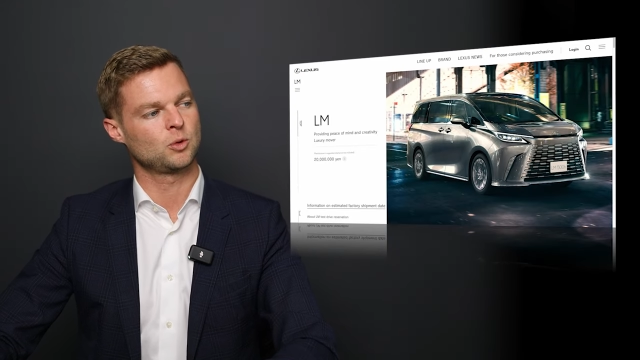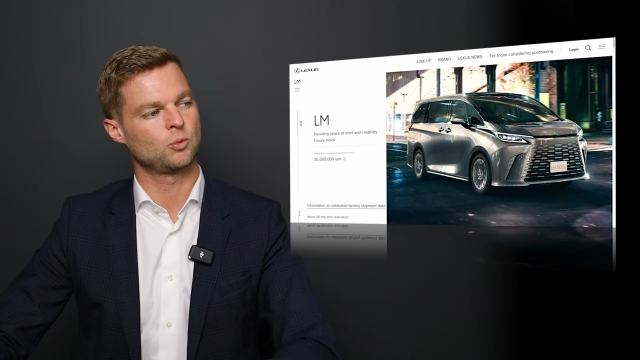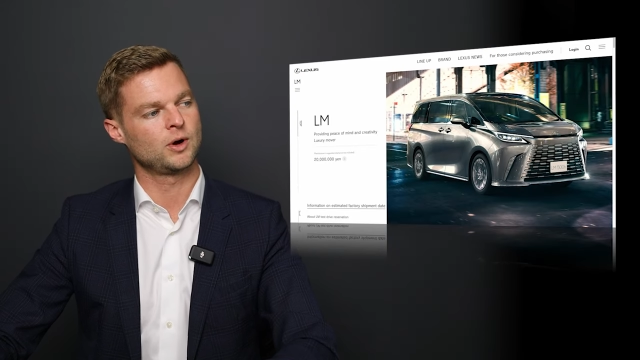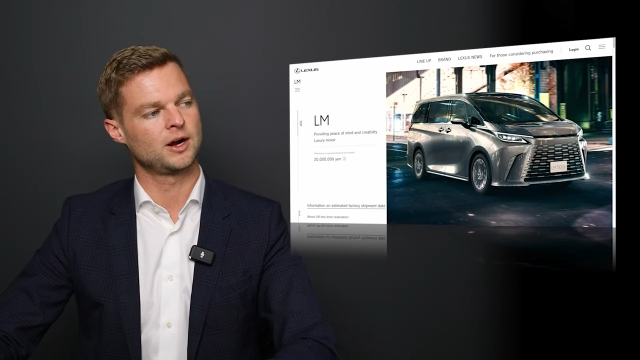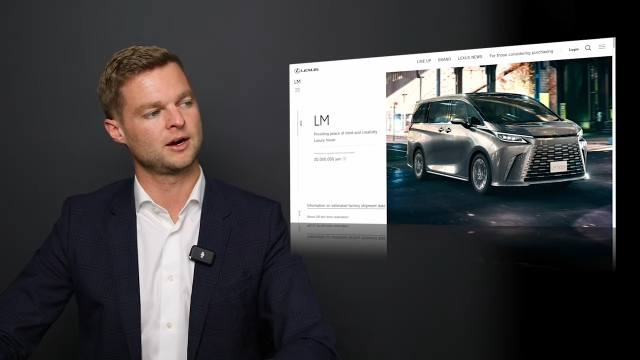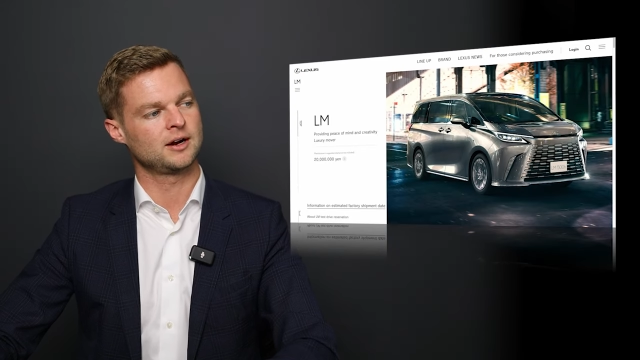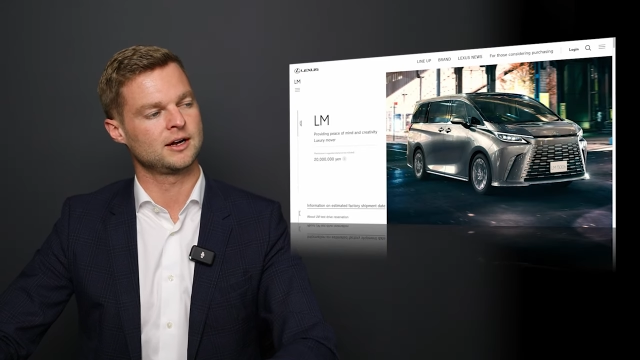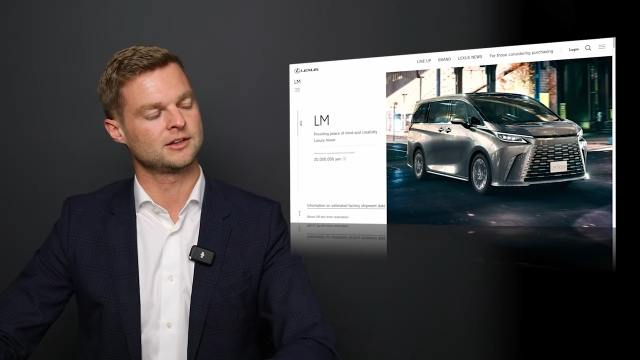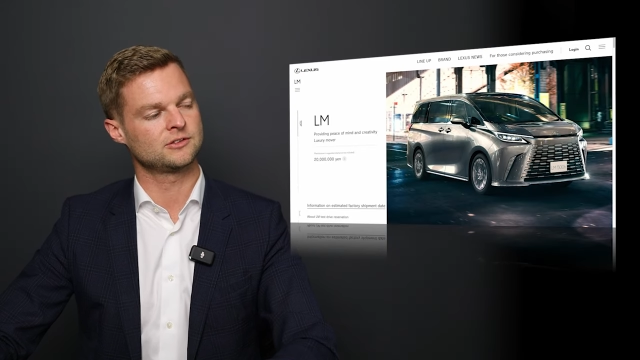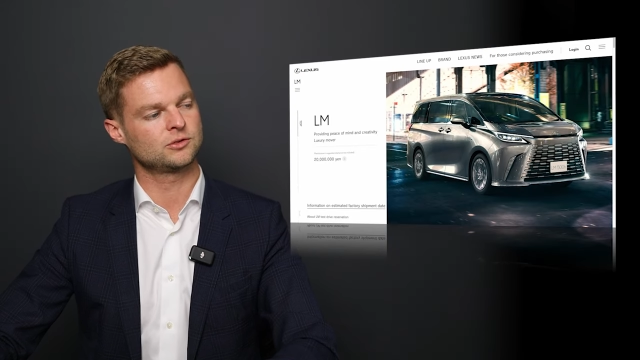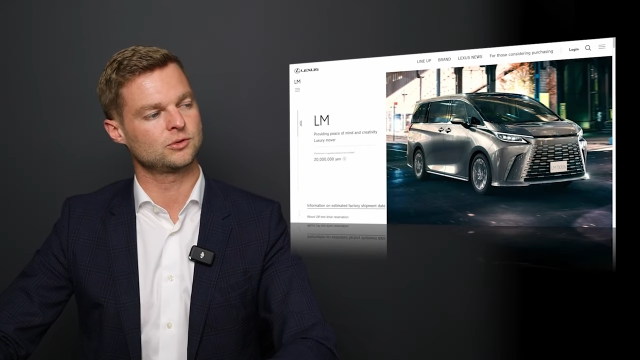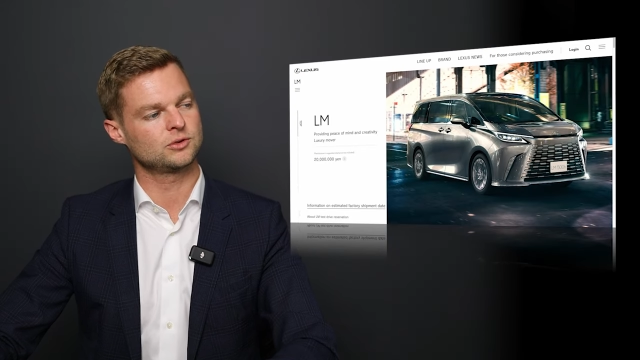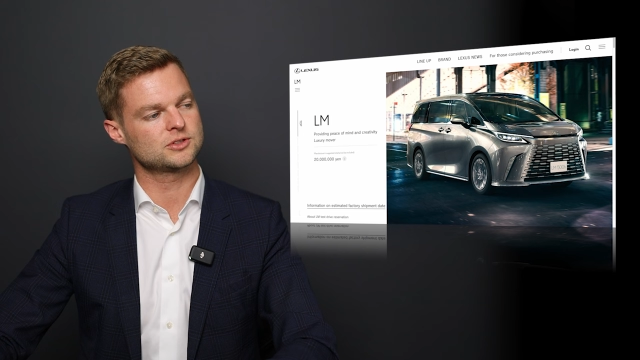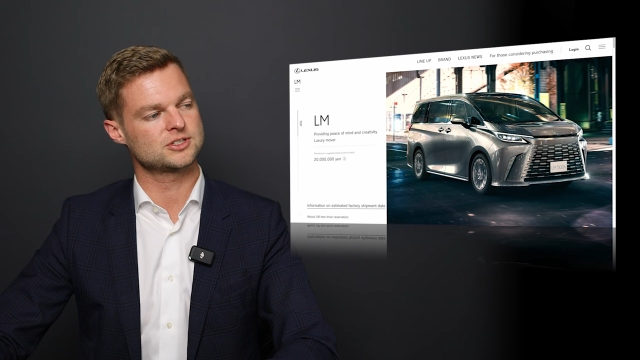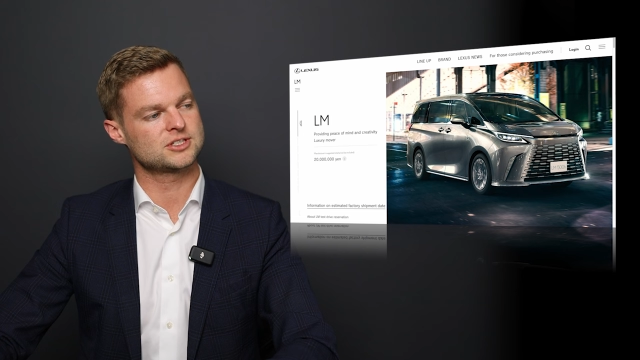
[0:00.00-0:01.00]
where it
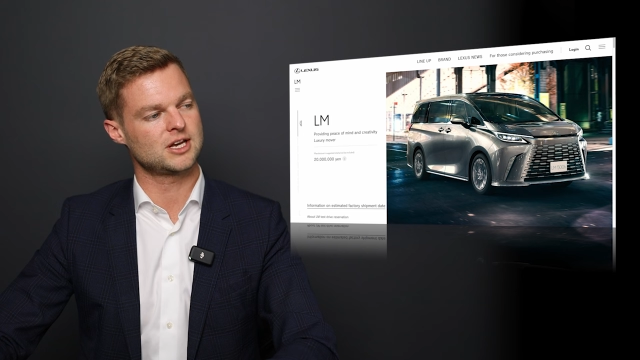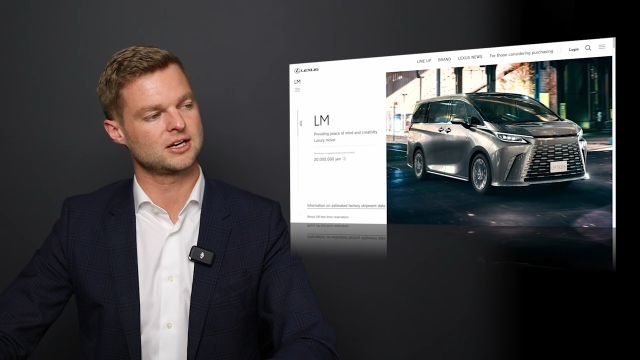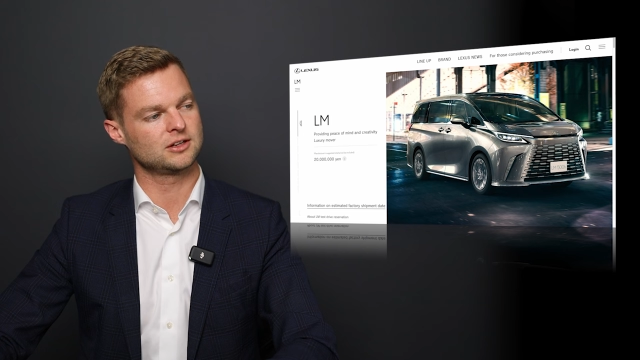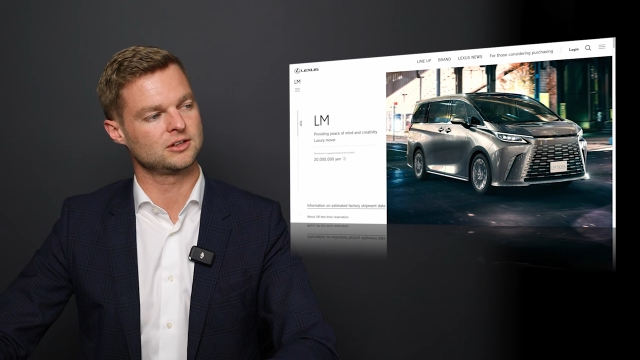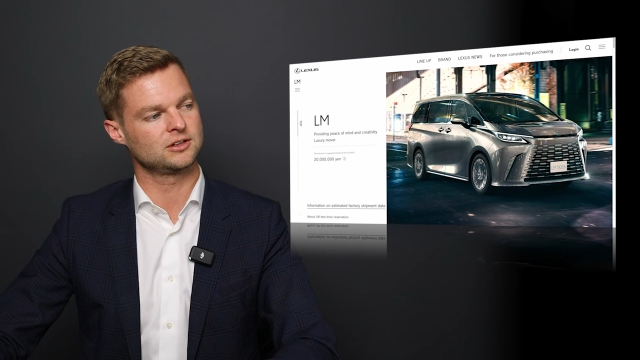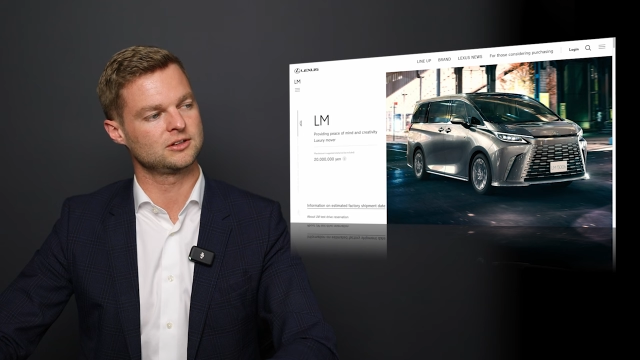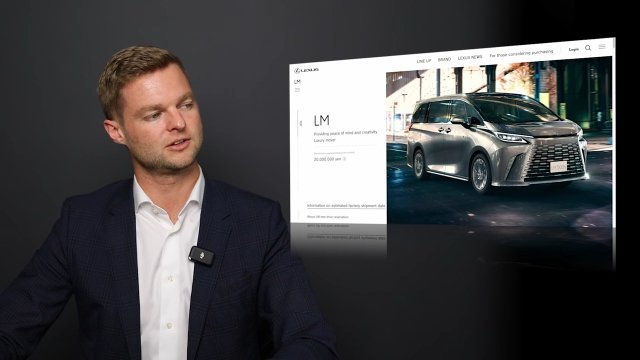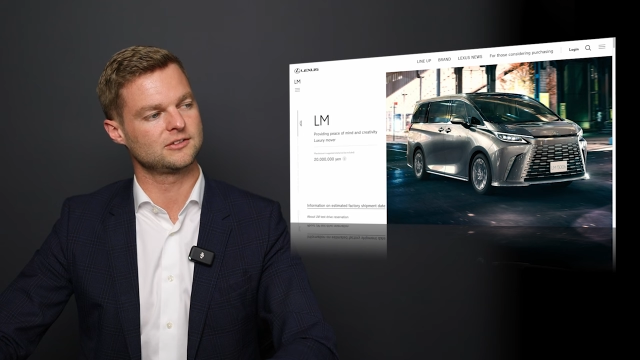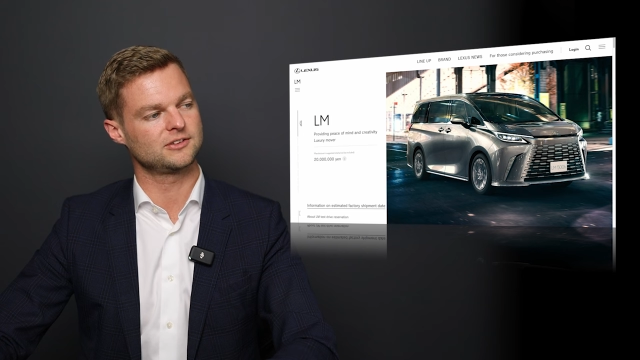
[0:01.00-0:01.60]
sort of